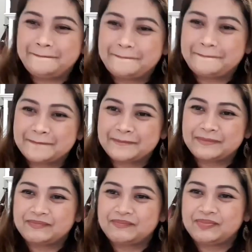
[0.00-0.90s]
want to thank
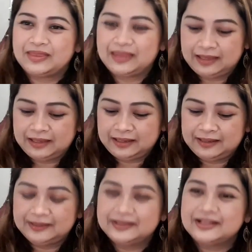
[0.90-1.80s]
you so much for your
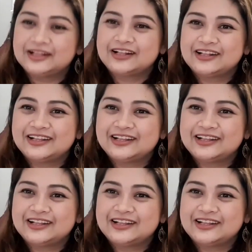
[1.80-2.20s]
time. I know it's